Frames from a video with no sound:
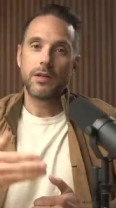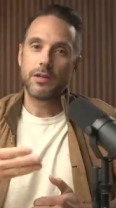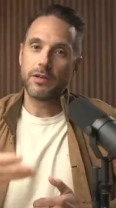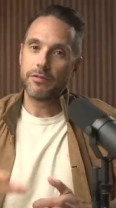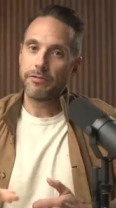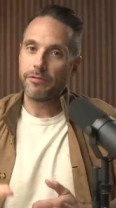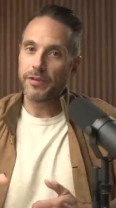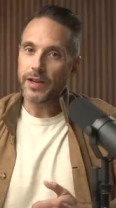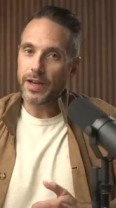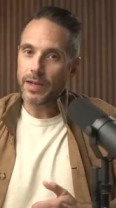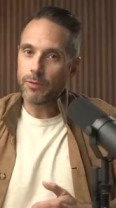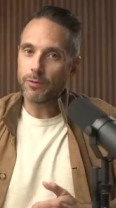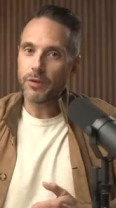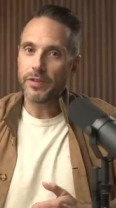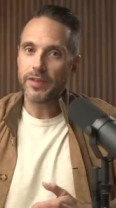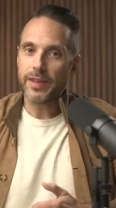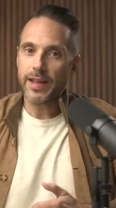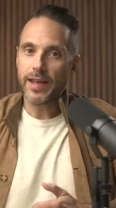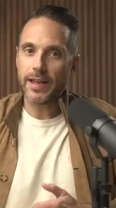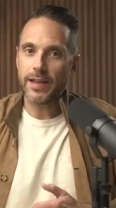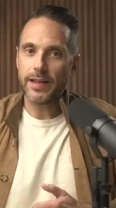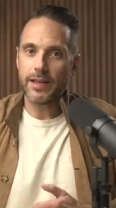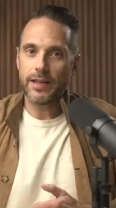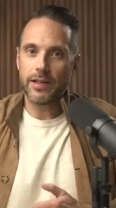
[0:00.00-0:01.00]
Define what
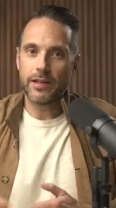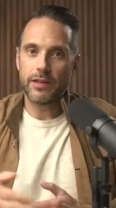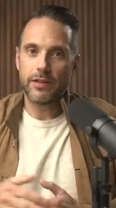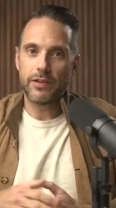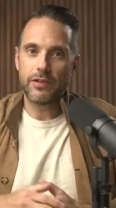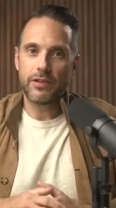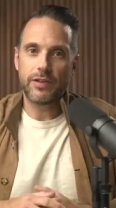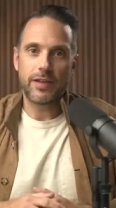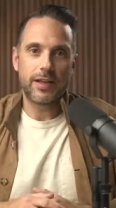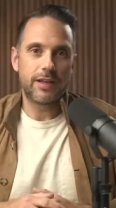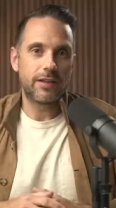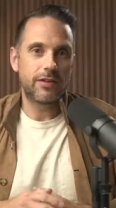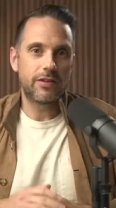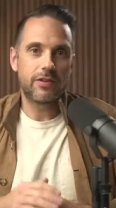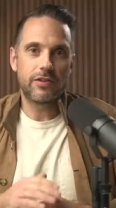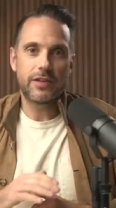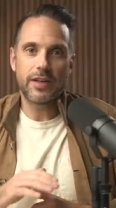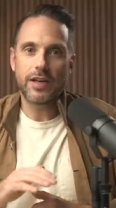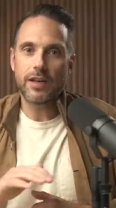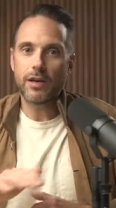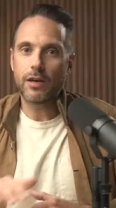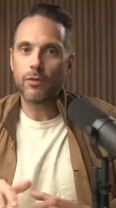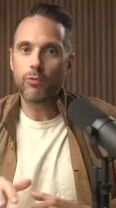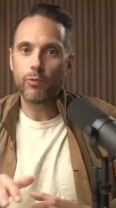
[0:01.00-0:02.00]
that is and
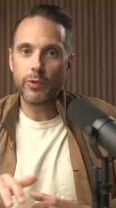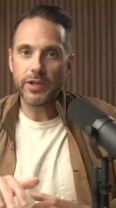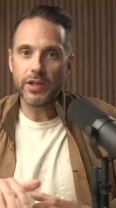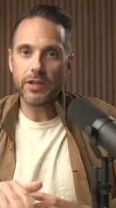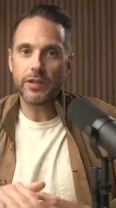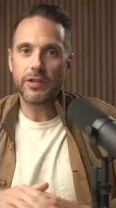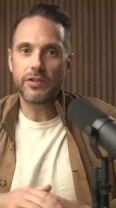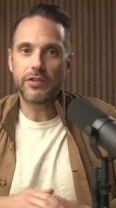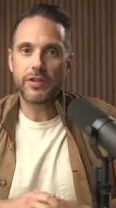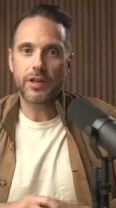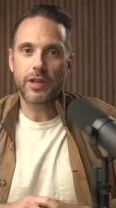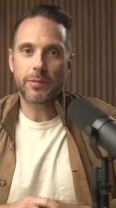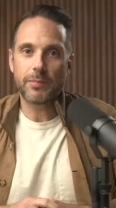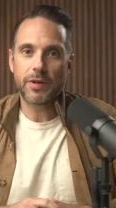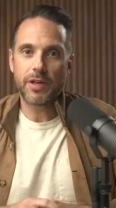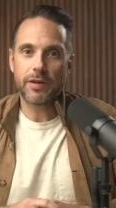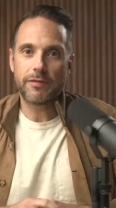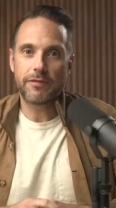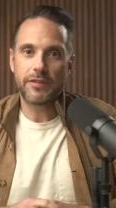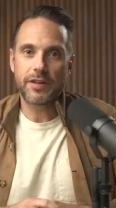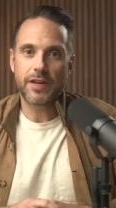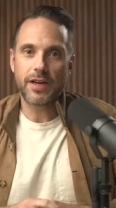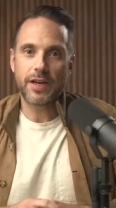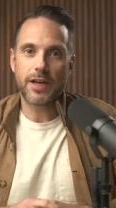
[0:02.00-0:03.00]
set a realistic amount
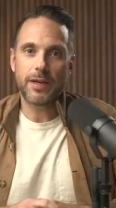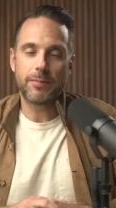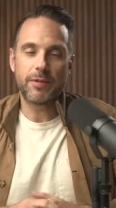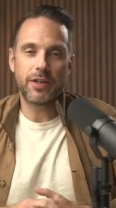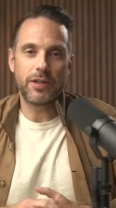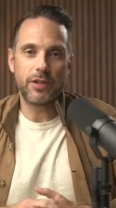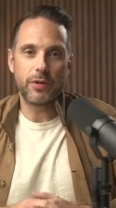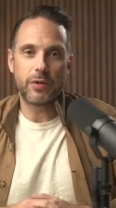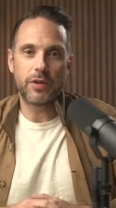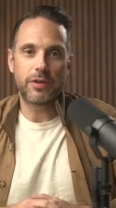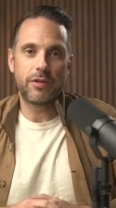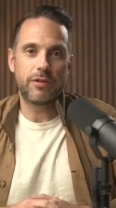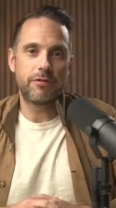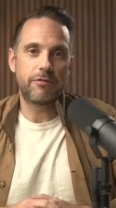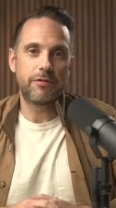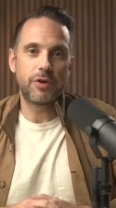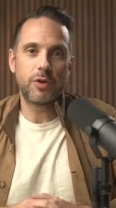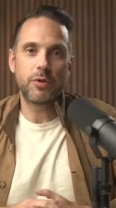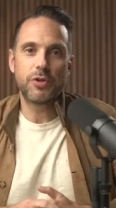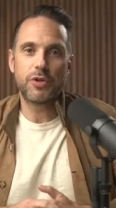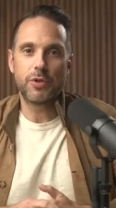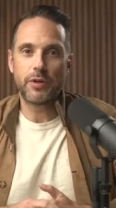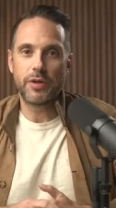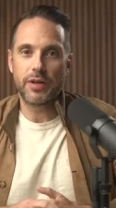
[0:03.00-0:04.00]
of time that you can
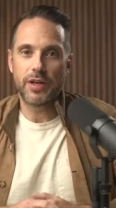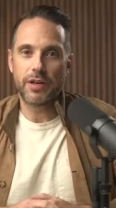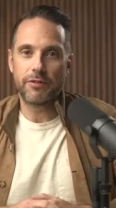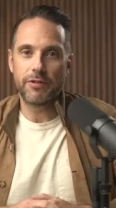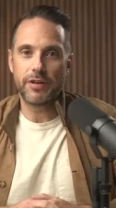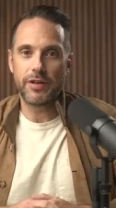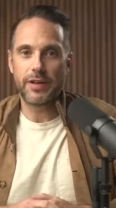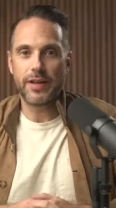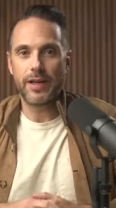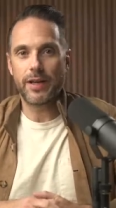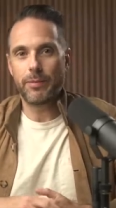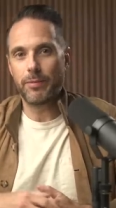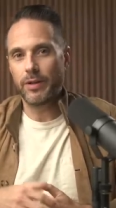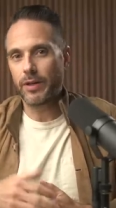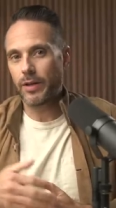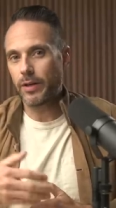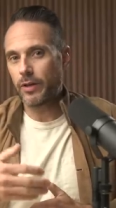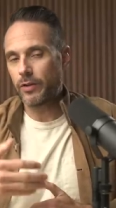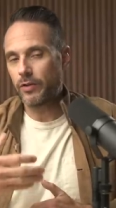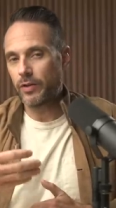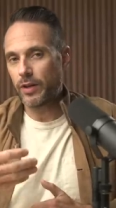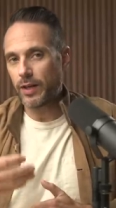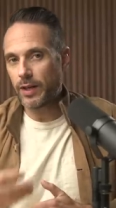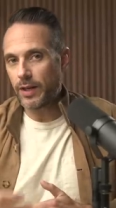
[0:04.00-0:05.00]
devote to it every day,
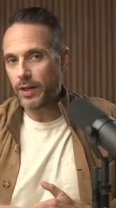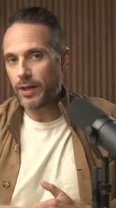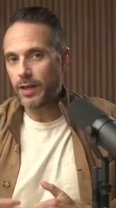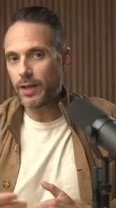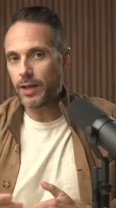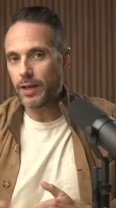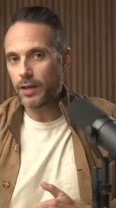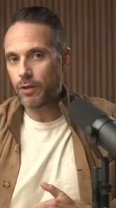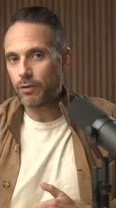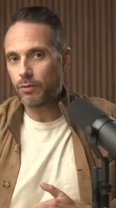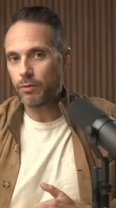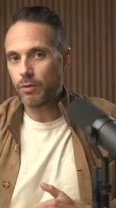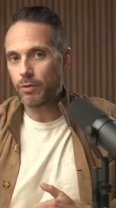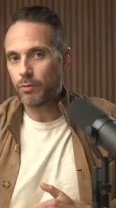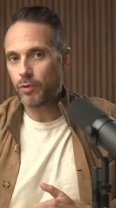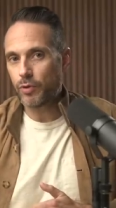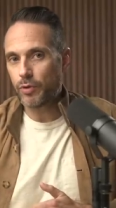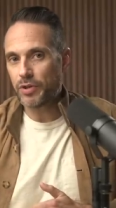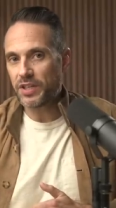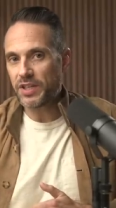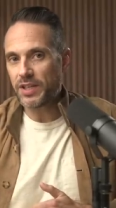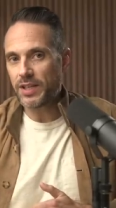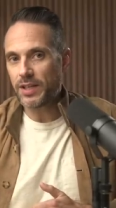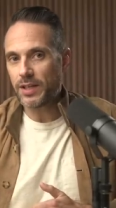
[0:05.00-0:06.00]
because getting into a
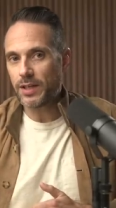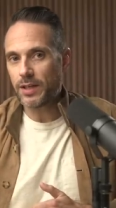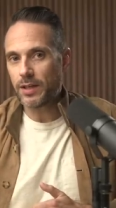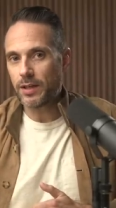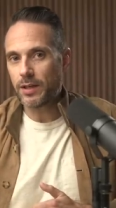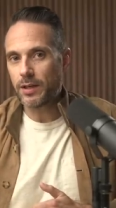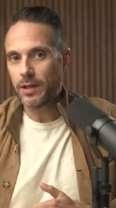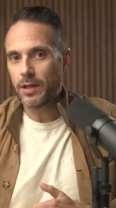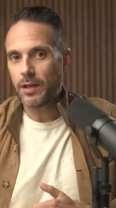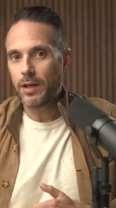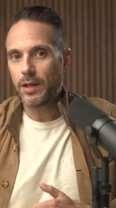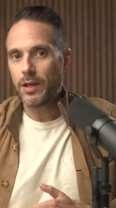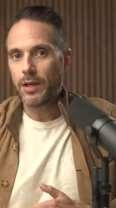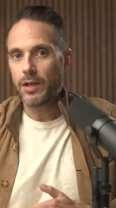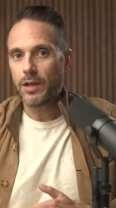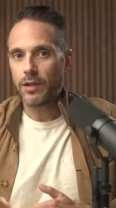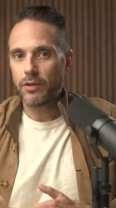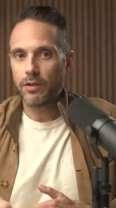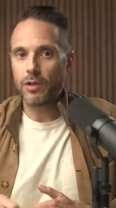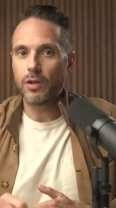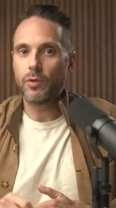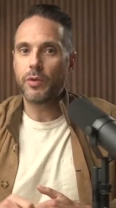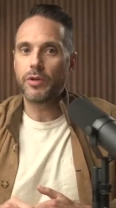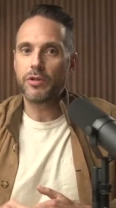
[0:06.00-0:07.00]
routine
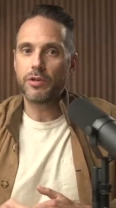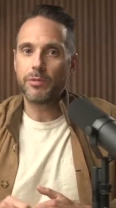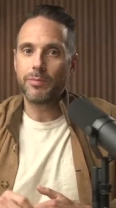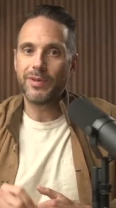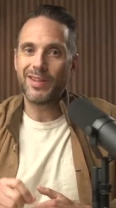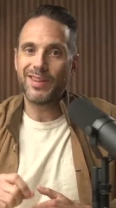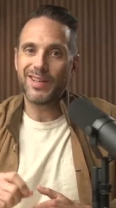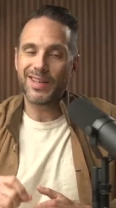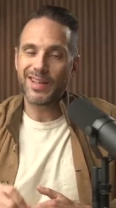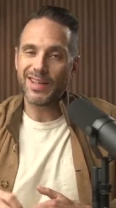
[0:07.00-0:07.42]
is going to be the